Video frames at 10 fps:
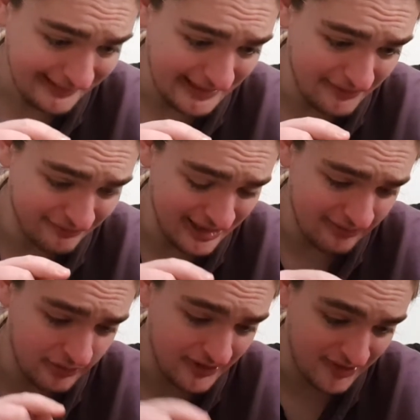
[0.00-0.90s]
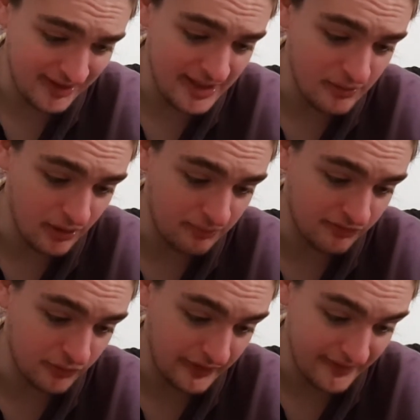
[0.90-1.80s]
The flavour is zingy
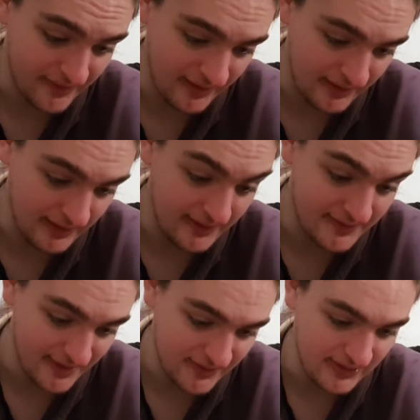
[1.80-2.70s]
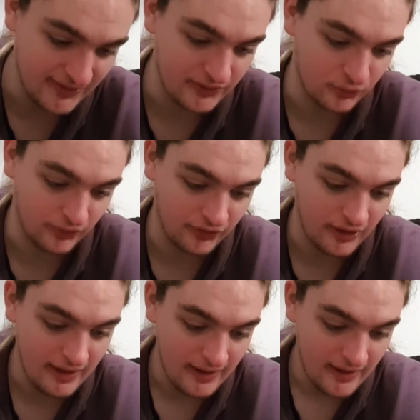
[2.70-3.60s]
grapefruit, zesty citrus,
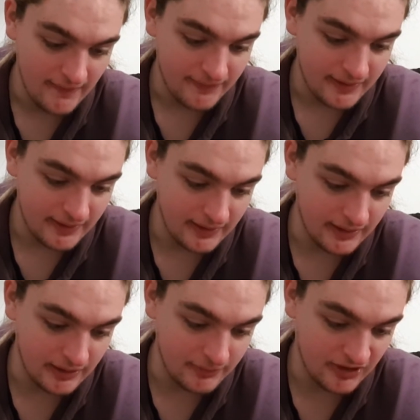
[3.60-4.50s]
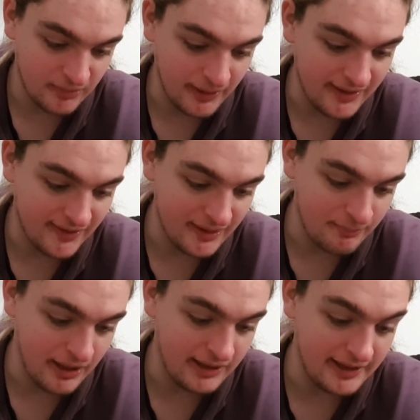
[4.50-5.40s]
a spicy and
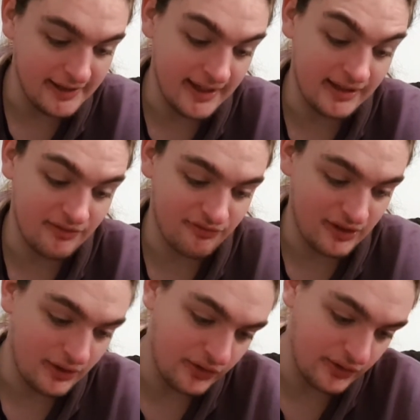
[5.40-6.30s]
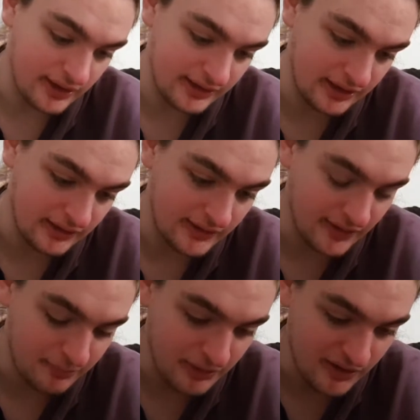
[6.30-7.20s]
piney kick to finish, and then it
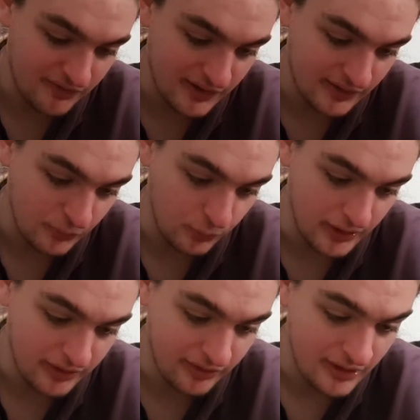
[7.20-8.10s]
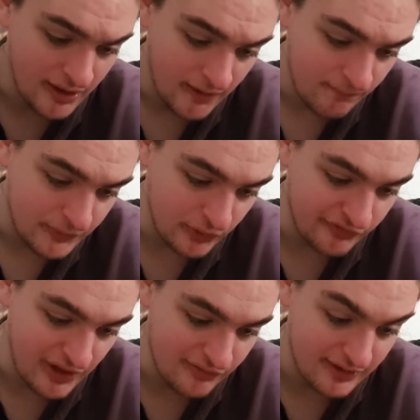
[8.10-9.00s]
says perfect with your
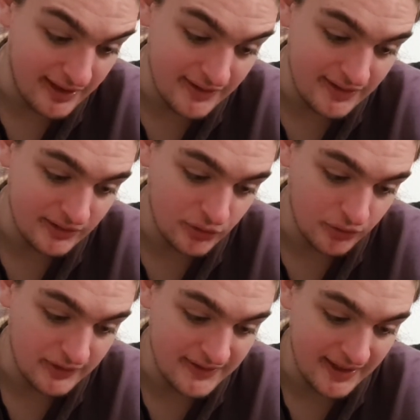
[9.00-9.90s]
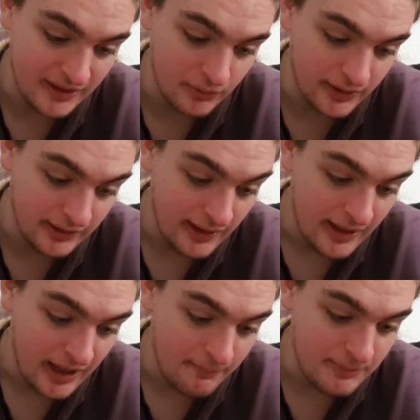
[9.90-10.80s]
favourite Indian curry takeaway,
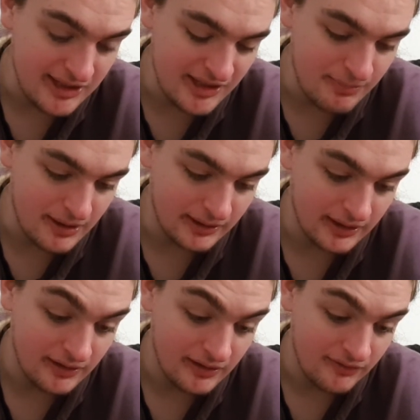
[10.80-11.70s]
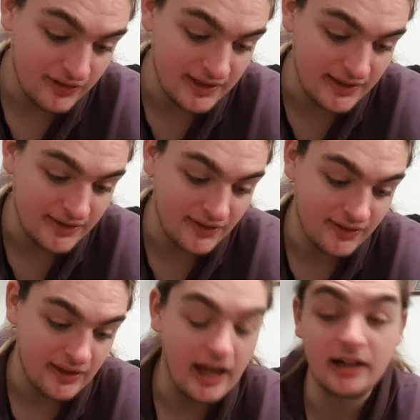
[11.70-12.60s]
a meaty burger, fajitas
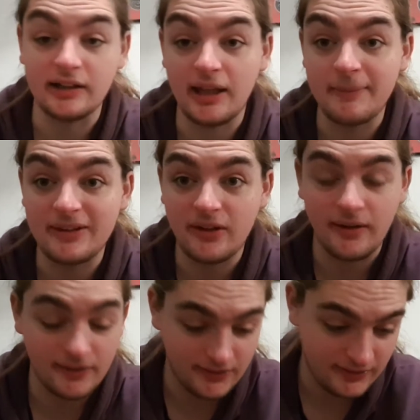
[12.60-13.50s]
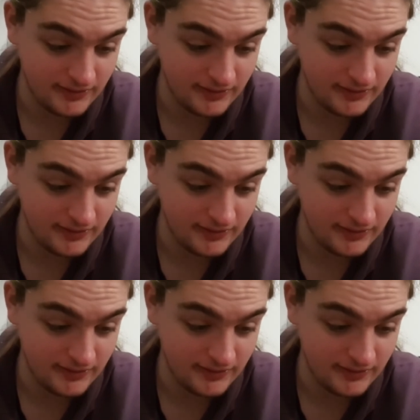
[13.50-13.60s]
and a lemon tart.